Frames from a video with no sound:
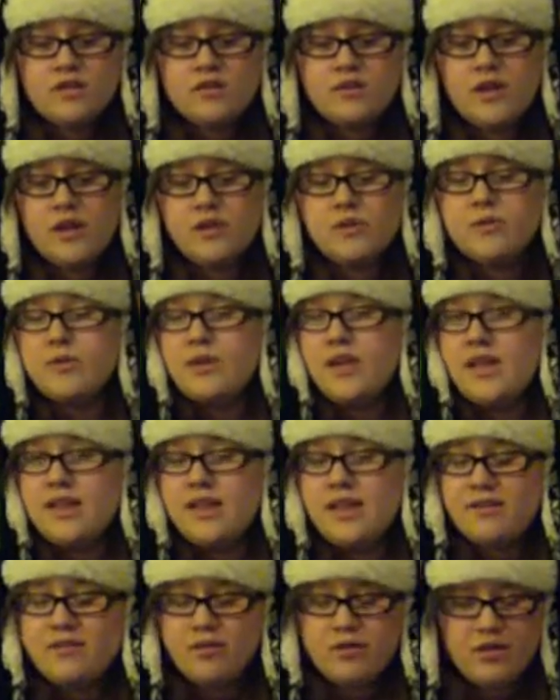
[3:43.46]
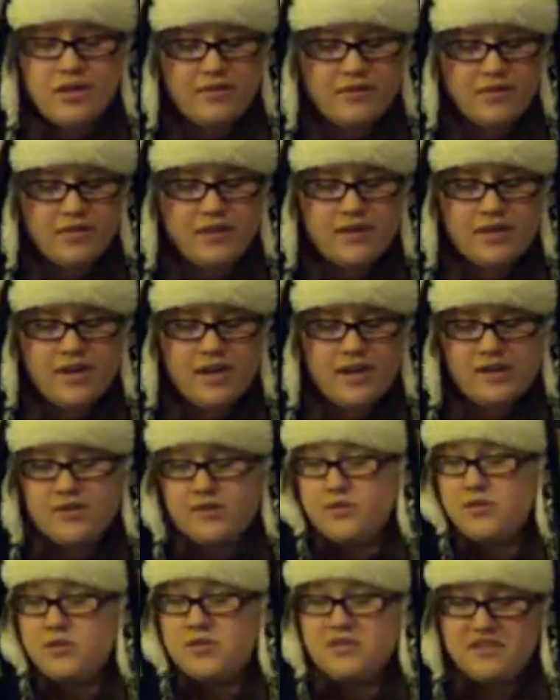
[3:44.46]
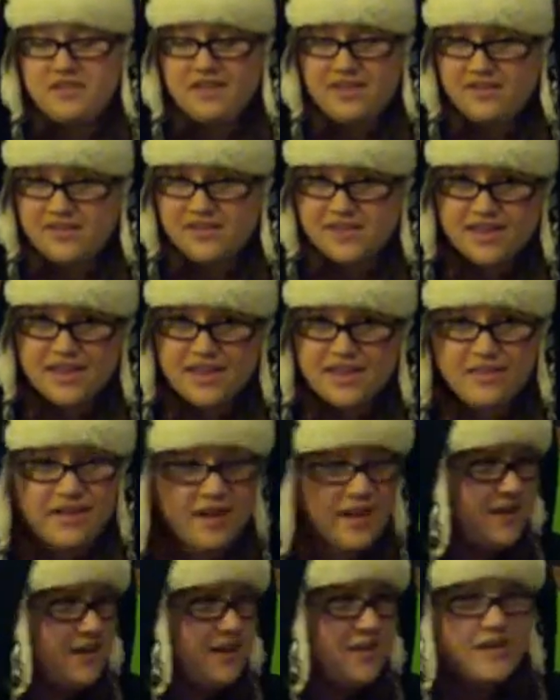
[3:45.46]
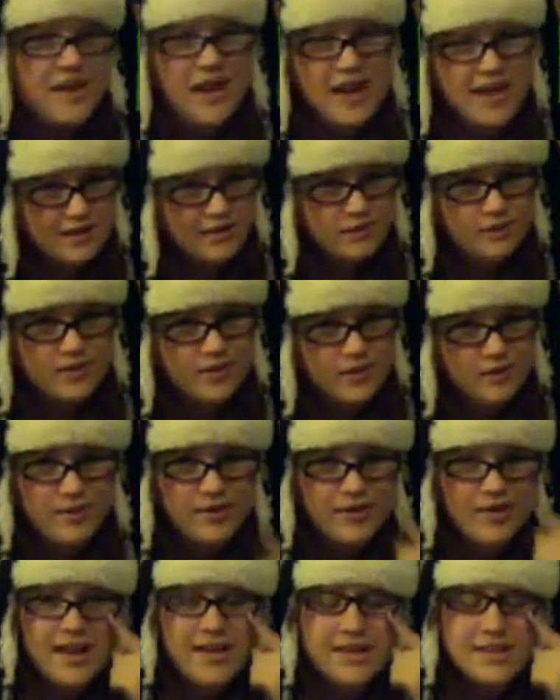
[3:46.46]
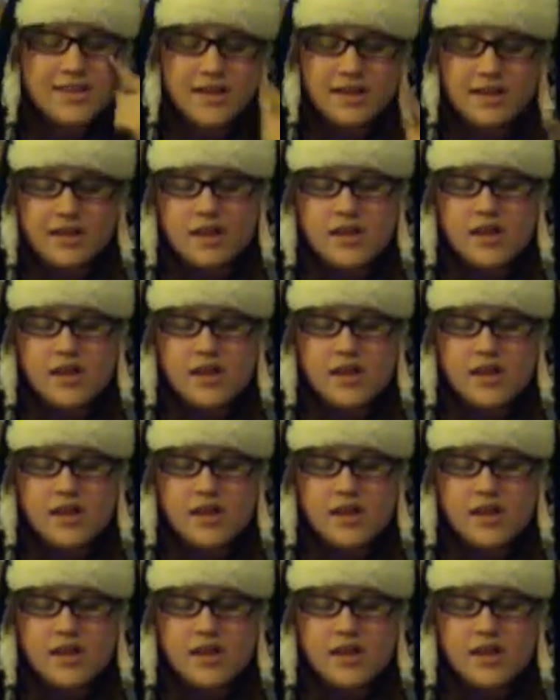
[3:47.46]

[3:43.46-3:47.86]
naruhinaforeva, and I don't know if I even said that right, and I added a really weird accent.